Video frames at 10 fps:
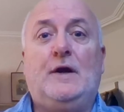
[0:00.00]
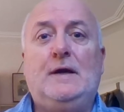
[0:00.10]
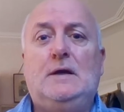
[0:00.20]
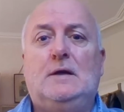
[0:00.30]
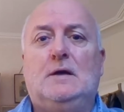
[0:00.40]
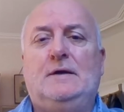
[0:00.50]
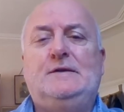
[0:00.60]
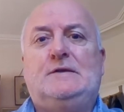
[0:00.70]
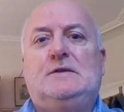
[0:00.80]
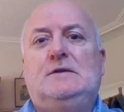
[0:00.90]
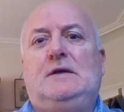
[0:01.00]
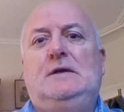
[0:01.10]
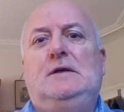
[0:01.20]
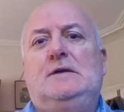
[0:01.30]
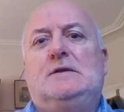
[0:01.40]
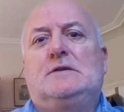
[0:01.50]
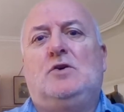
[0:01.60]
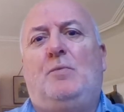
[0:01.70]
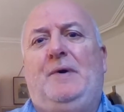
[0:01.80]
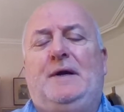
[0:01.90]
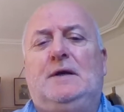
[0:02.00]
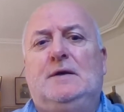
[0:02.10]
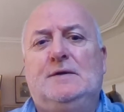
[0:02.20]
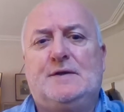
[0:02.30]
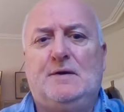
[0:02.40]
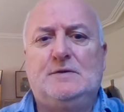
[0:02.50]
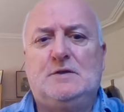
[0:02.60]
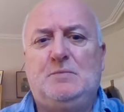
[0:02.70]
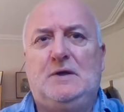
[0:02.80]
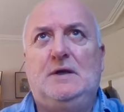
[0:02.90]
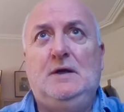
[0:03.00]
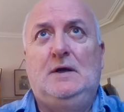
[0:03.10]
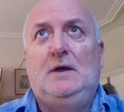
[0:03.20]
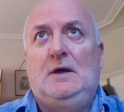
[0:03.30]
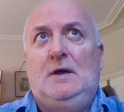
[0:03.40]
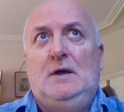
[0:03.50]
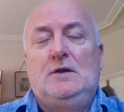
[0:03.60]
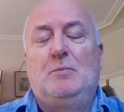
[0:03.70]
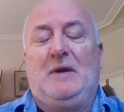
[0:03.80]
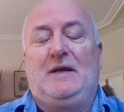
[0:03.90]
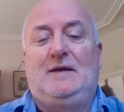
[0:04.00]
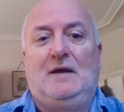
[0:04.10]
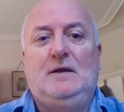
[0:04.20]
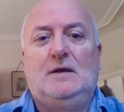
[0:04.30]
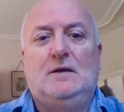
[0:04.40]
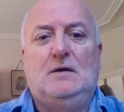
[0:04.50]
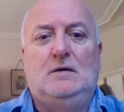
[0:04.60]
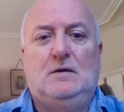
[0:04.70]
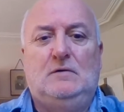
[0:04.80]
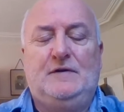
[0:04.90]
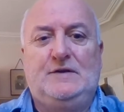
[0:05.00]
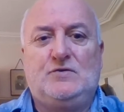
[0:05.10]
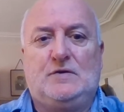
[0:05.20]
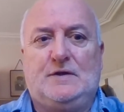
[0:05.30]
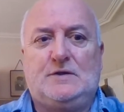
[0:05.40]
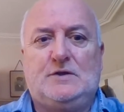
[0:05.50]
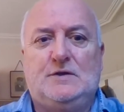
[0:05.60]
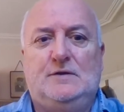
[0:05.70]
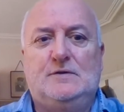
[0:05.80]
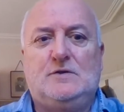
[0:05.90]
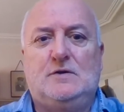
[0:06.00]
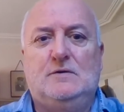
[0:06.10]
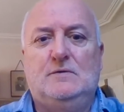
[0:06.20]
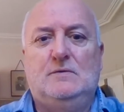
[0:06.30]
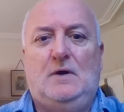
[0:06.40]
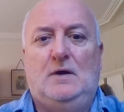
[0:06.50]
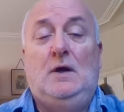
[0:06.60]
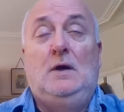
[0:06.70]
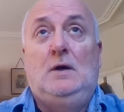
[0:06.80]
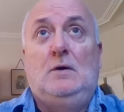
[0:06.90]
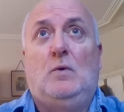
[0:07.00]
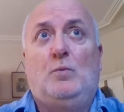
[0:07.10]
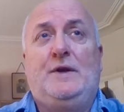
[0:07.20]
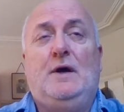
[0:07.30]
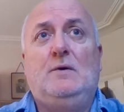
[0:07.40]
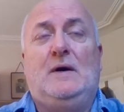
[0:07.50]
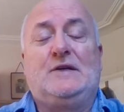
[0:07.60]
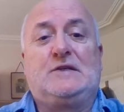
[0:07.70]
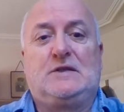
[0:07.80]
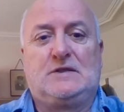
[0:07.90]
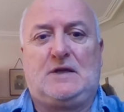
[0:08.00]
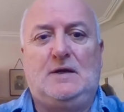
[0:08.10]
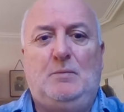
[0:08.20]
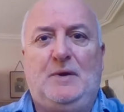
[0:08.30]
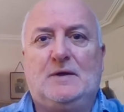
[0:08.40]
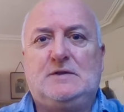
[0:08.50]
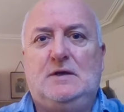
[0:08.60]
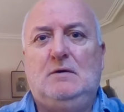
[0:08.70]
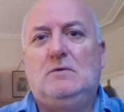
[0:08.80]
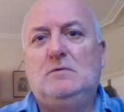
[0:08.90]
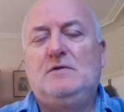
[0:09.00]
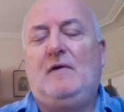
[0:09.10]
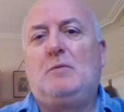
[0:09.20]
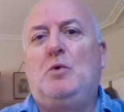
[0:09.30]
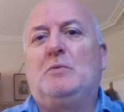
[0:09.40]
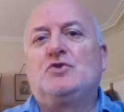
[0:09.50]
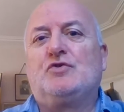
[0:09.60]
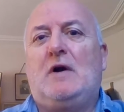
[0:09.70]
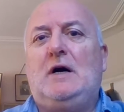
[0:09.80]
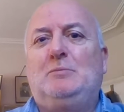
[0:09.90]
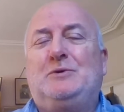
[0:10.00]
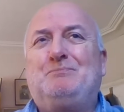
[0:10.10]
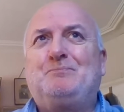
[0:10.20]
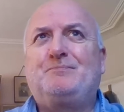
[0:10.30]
Okay, guys, today's topic is going to be the beginning of an introduction to what we know as sustainability or développement durable.